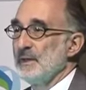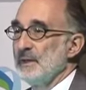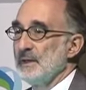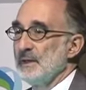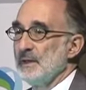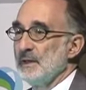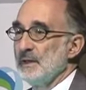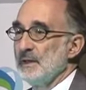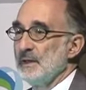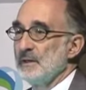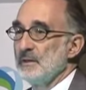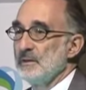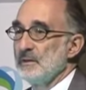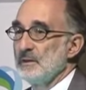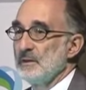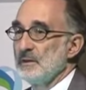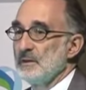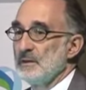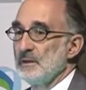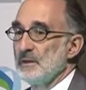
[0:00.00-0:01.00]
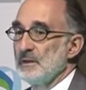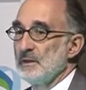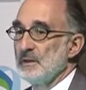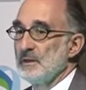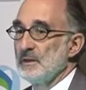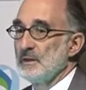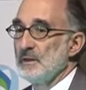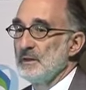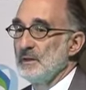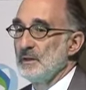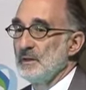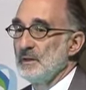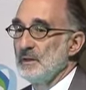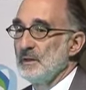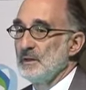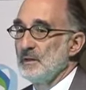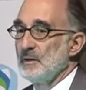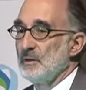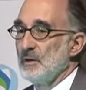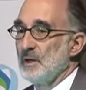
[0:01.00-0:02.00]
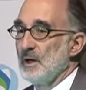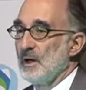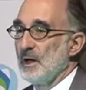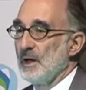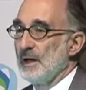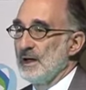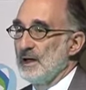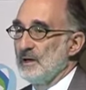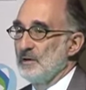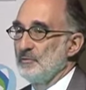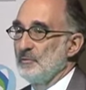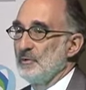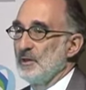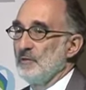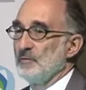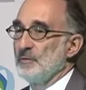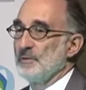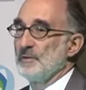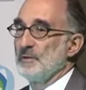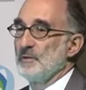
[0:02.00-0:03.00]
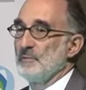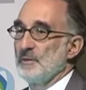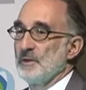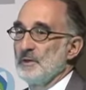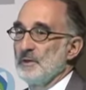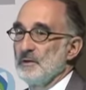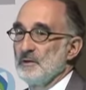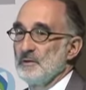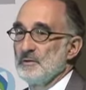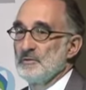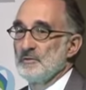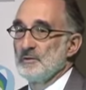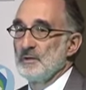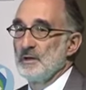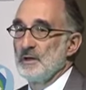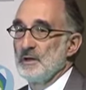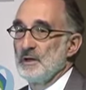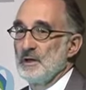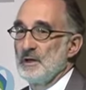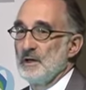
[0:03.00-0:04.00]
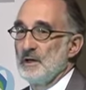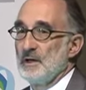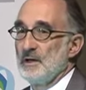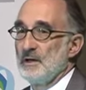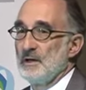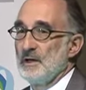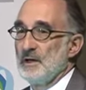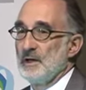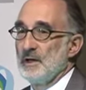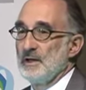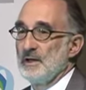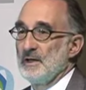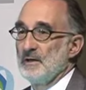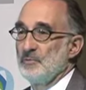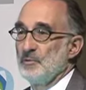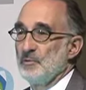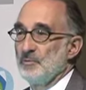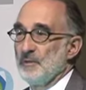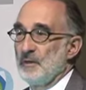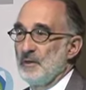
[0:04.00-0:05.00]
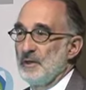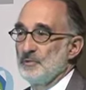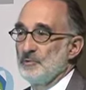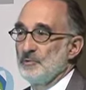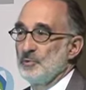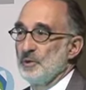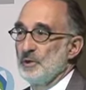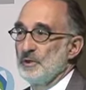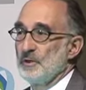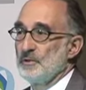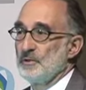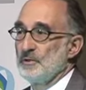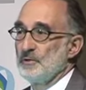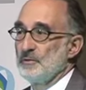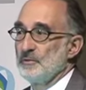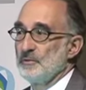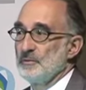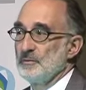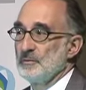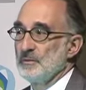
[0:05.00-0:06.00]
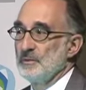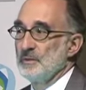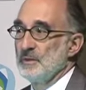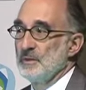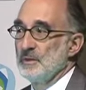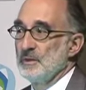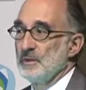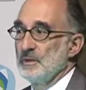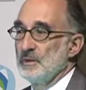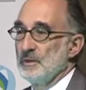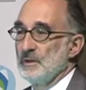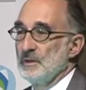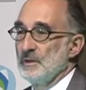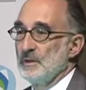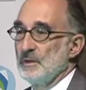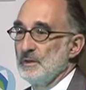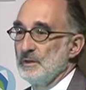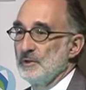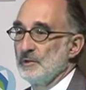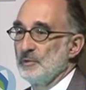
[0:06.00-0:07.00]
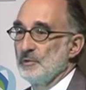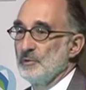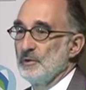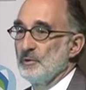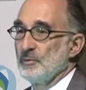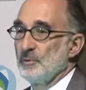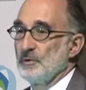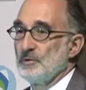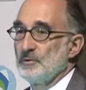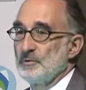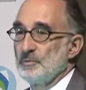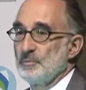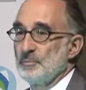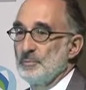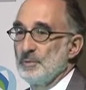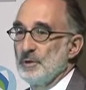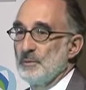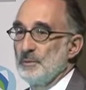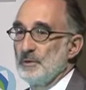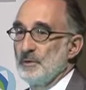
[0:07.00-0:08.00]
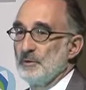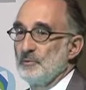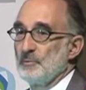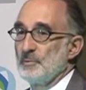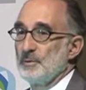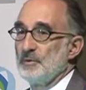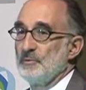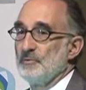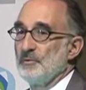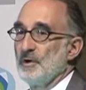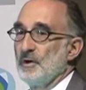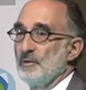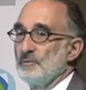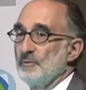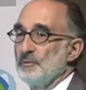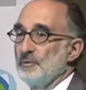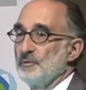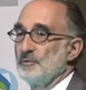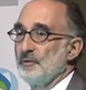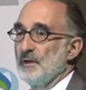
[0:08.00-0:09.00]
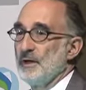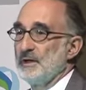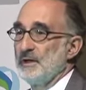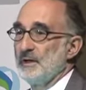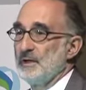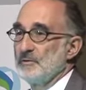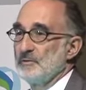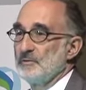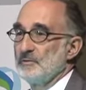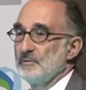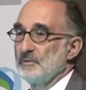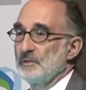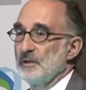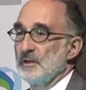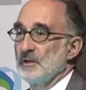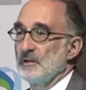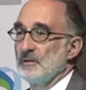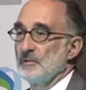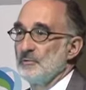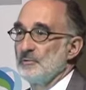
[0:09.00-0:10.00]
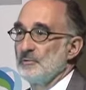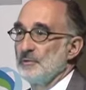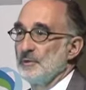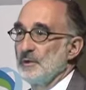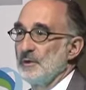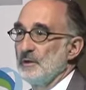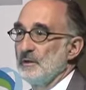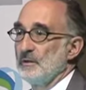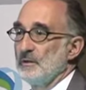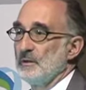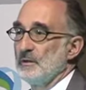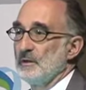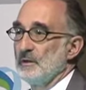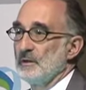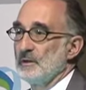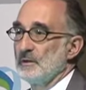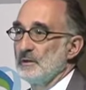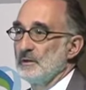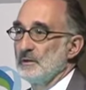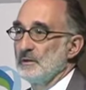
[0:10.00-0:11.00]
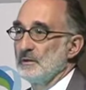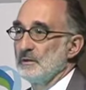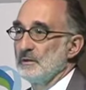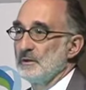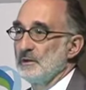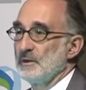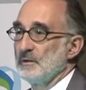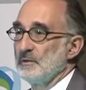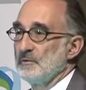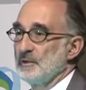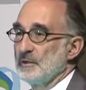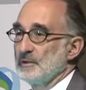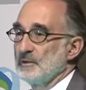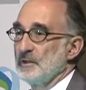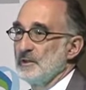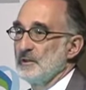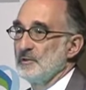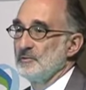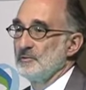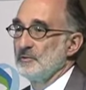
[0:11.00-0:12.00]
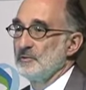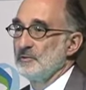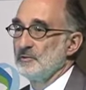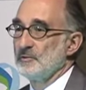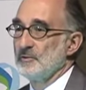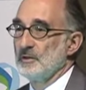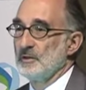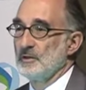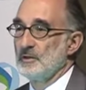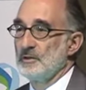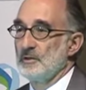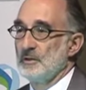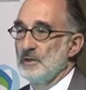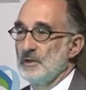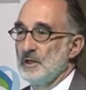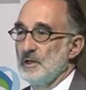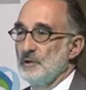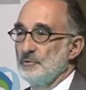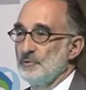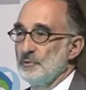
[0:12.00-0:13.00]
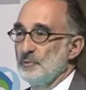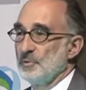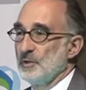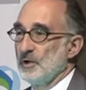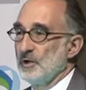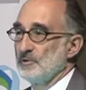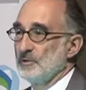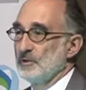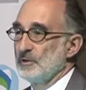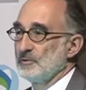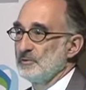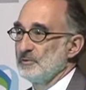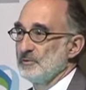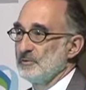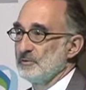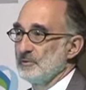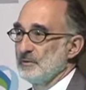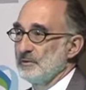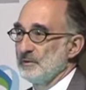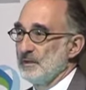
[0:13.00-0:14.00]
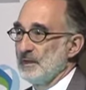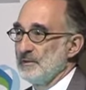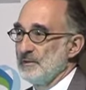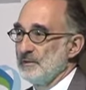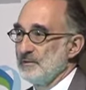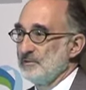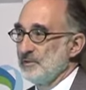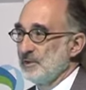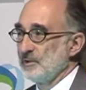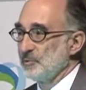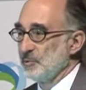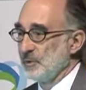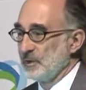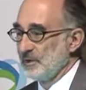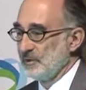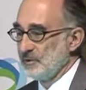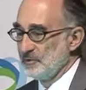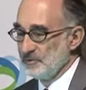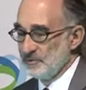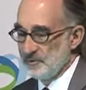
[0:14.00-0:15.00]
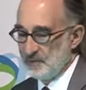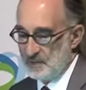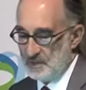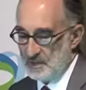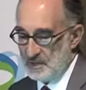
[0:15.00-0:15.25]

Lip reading: And I got involved with them because I have, over the last 20 years, in a career which primarily has been involved in the financing of green and clean technologies and energy projects, and I did say 20 years.